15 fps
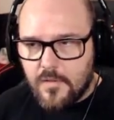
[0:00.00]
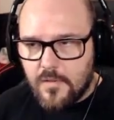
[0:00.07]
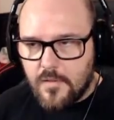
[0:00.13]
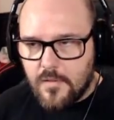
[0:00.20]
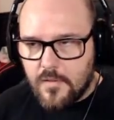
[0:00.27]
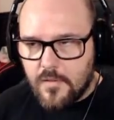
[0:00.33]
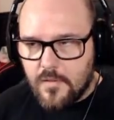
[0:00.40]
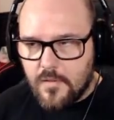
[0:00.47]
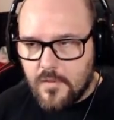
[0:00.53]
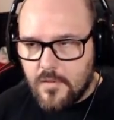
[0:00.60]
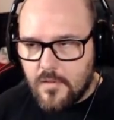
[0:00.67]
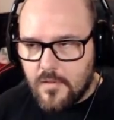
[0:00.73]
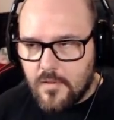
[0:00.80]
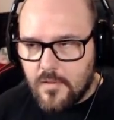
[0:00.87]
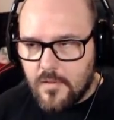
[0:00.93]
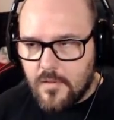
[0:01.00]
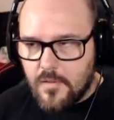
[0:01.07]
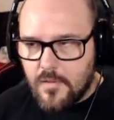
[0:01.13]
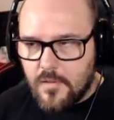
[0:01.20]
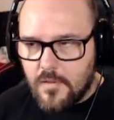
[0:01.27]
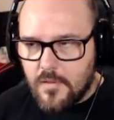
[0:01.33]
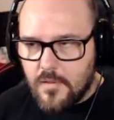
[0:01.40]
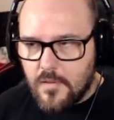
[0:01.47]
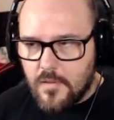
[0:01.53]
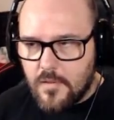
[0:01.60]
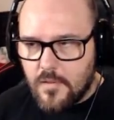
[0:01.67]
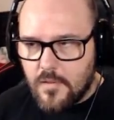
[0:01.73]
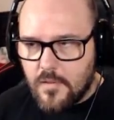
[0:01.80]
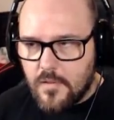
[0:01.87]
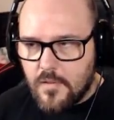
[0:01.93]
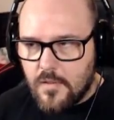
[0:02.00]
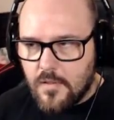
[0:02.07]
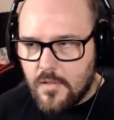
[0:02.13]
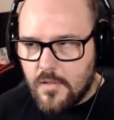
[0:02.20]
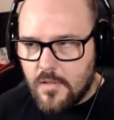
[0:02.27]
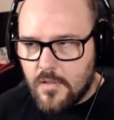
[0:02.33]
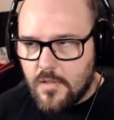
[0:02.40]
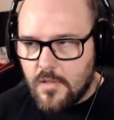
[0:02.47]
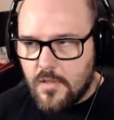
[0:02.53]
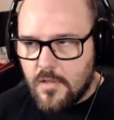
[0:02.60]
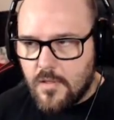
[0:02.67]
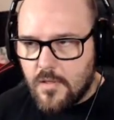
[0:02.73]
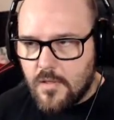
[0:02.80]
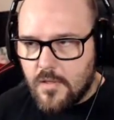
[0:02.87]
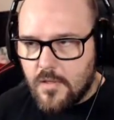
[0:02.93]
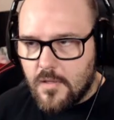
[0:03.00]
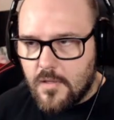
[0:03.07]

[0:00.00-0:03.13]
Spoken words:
Nothing is said.